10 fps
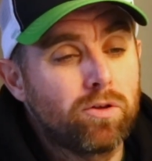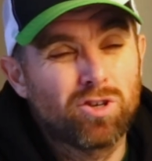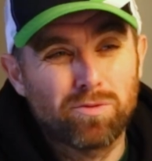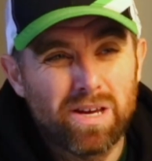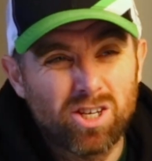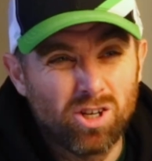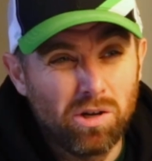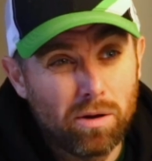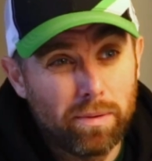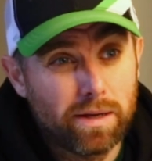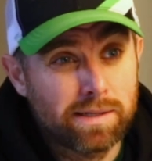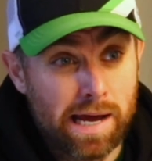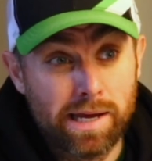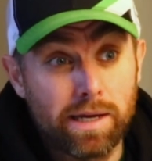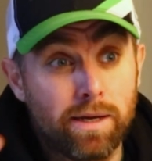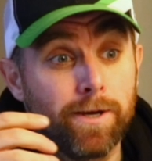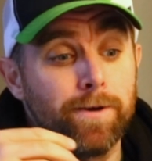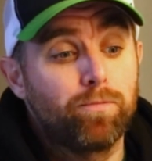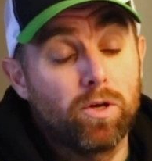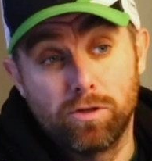just makes you look a bit tacky
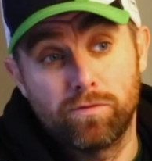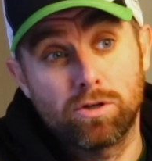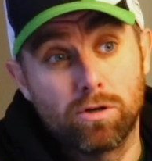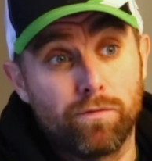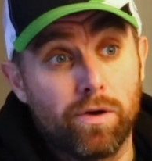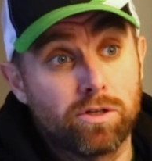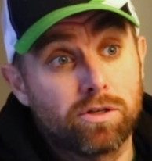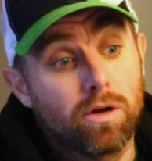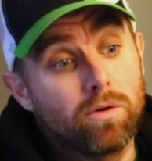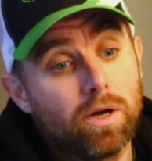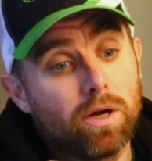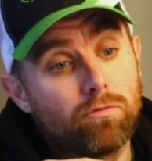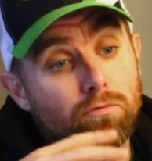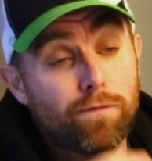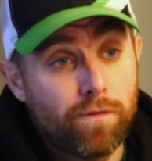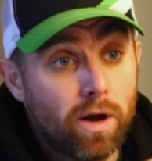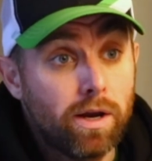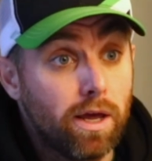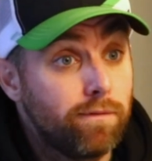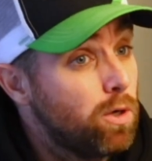as a photographer. So refine
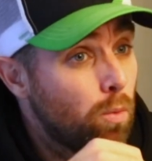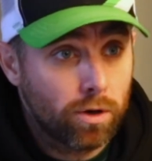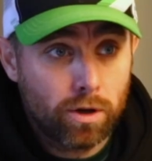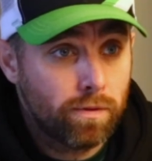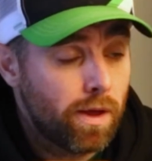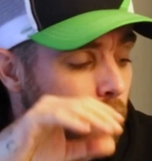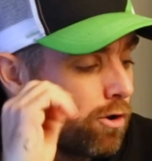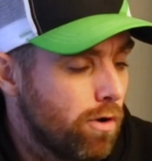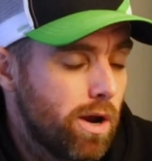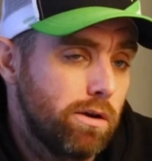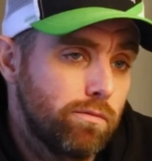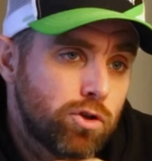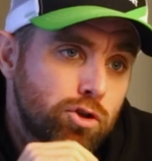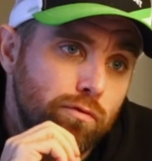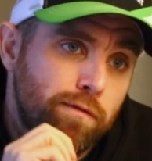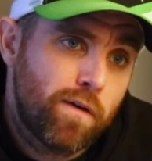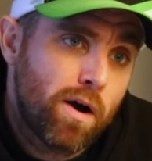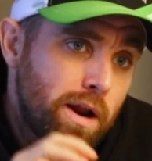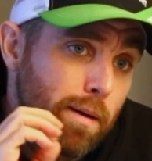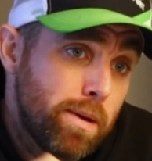it. If you want on there, great. Just
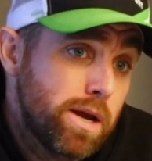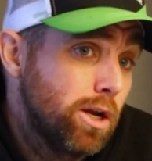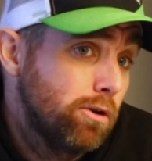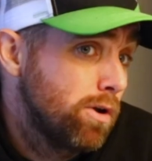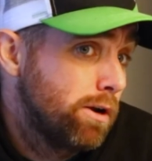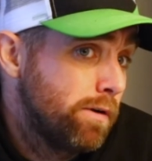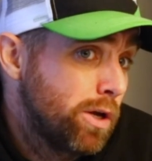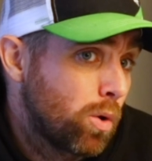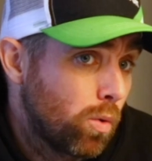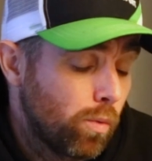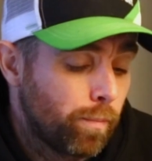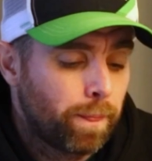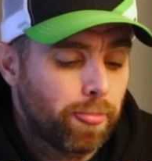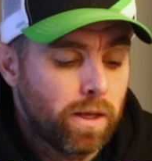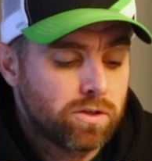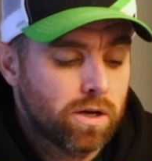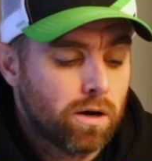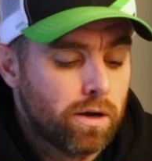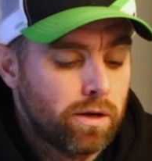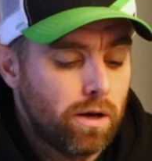refine it and make it look really, really cool. There's a
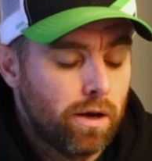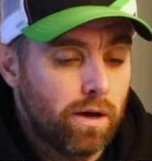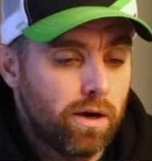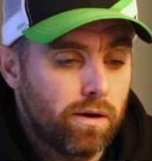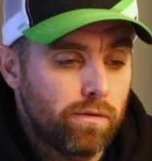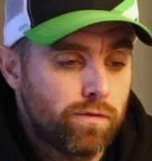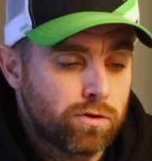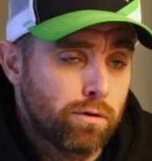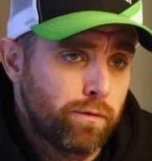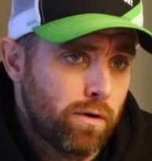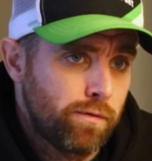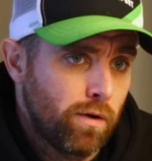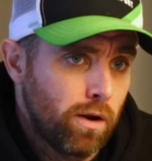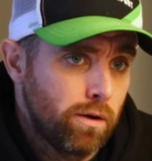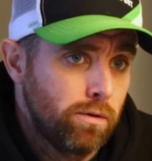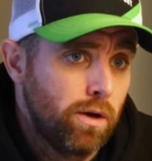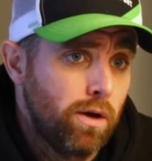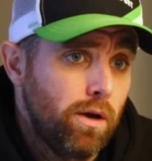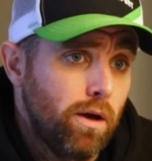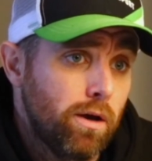guy, uh, photographer I follow,
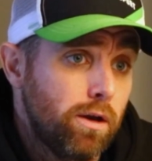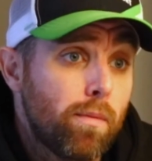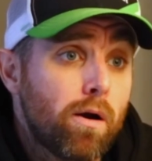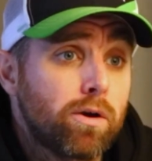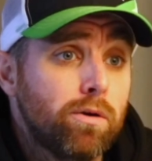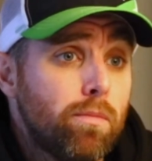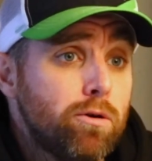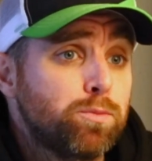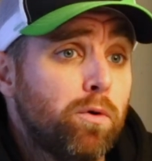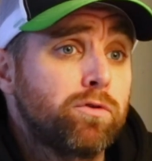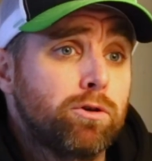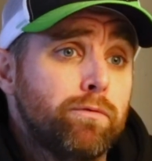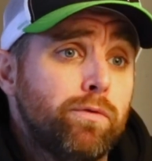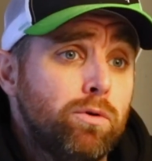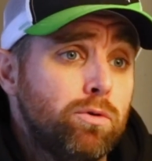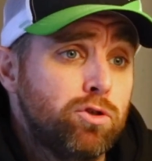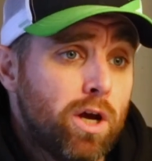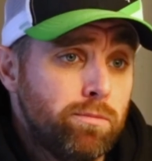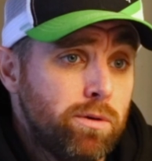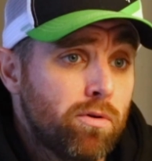an American motorsport photographer called
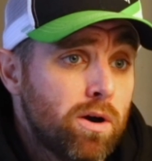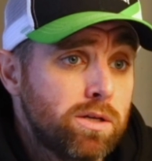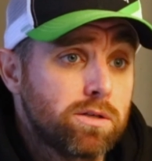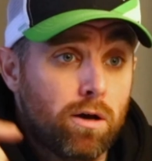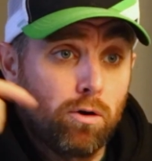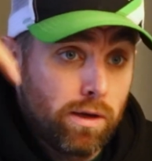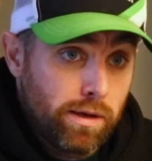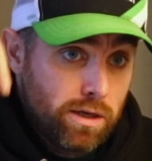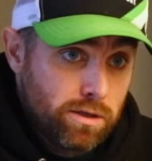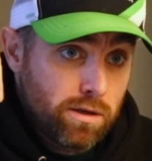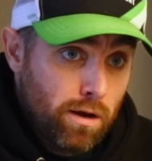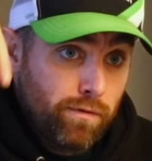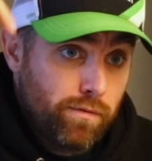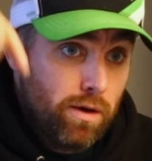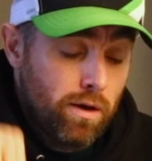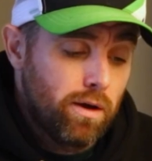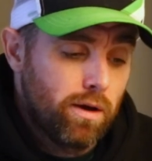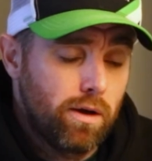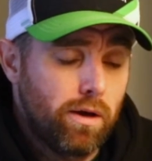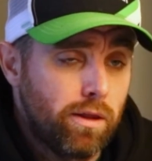Jamey Price. I'll link his stuff
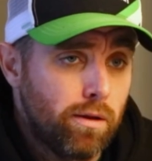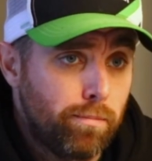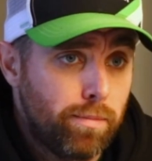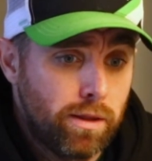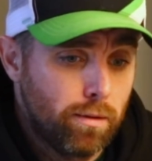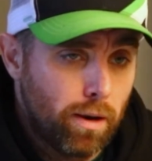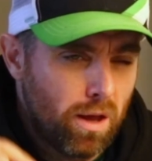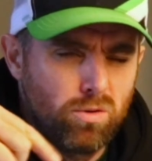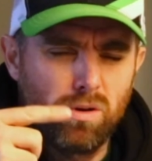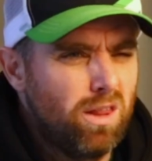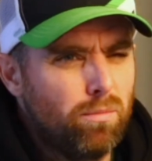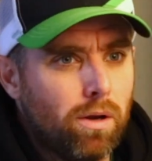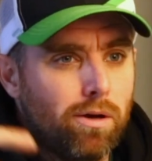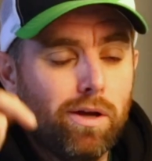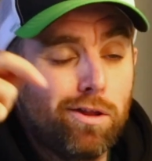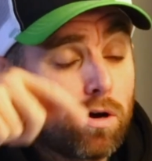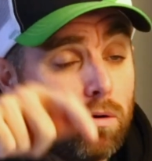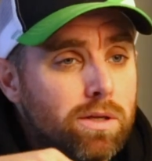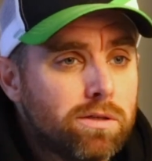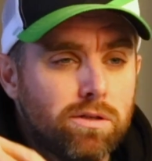uh, in the in the below, in the below, in the
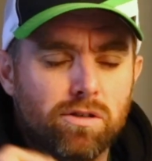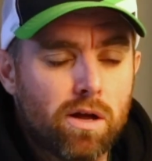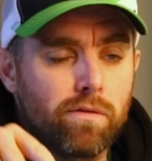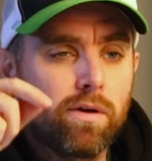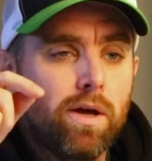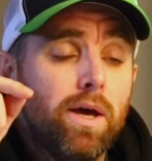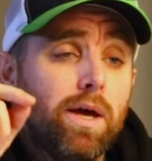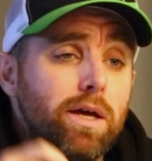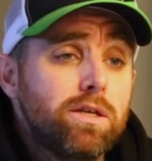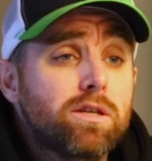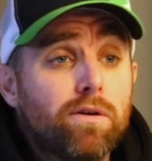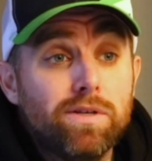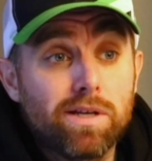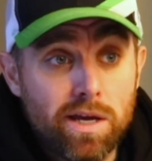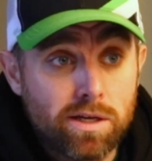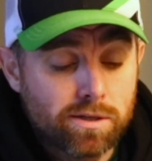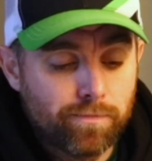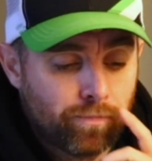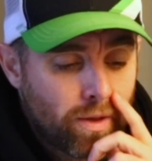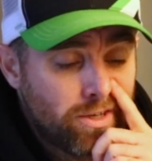comments and stuff. His stuff is ace.
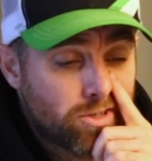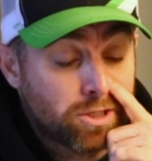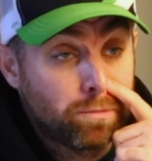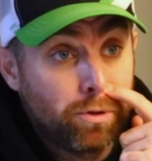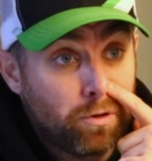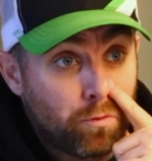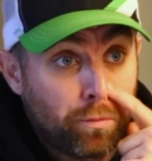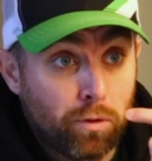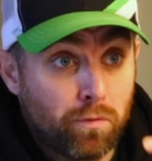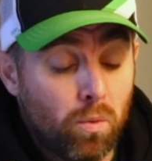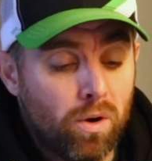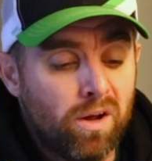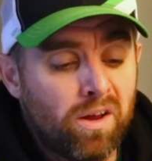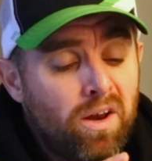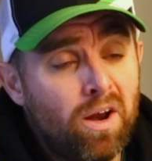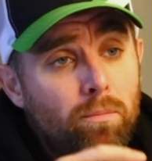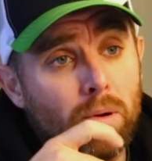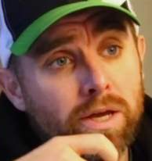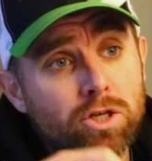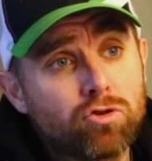He's got some beautiful, beautiful work.
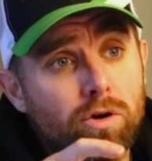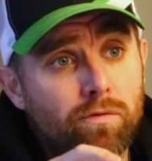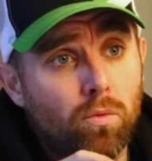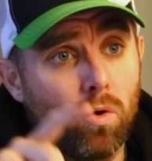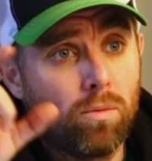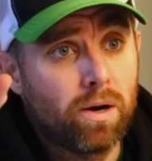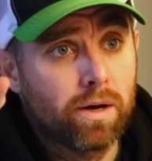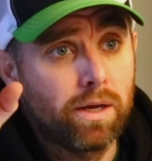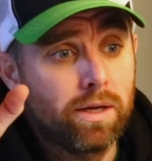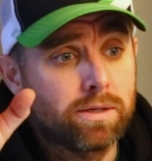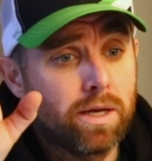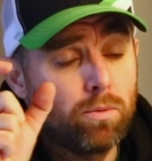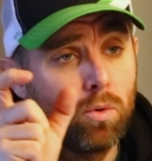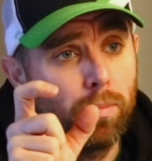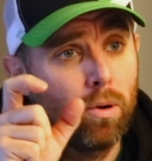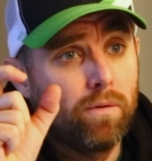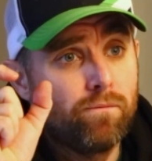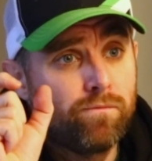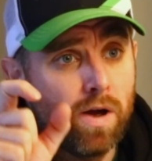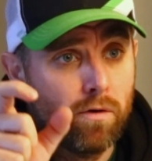But his trick for watermarking is he will put
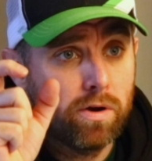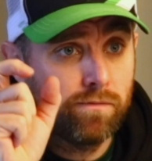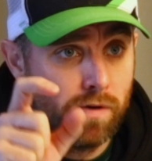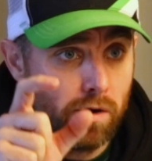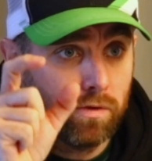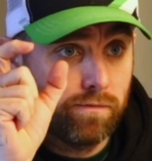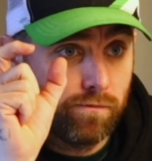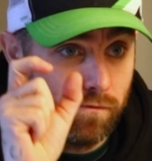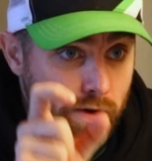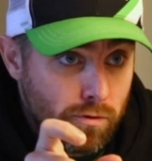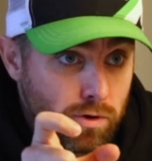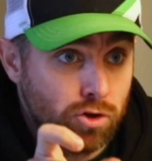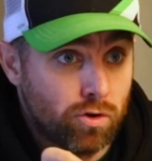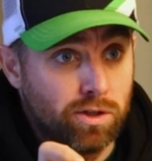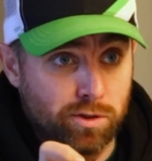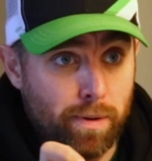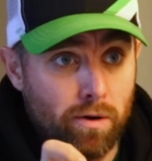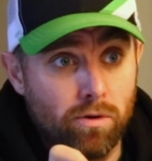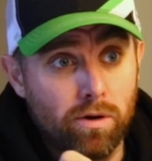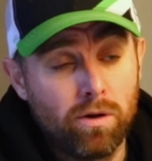very, very, very
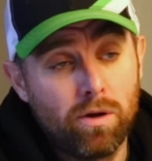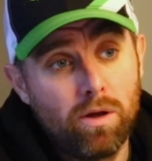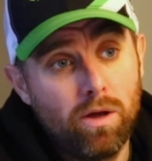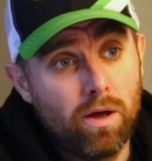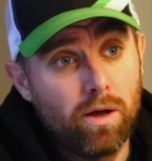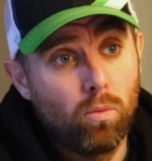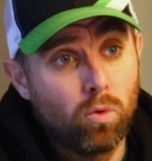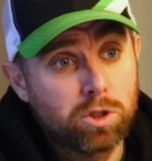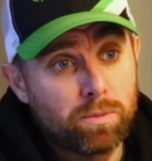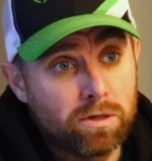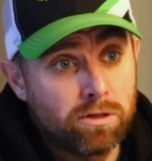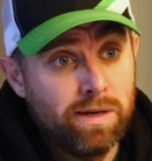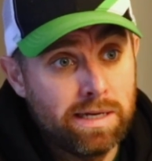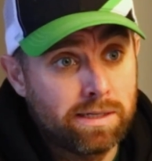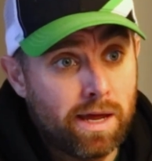transparent uh, watermarks of his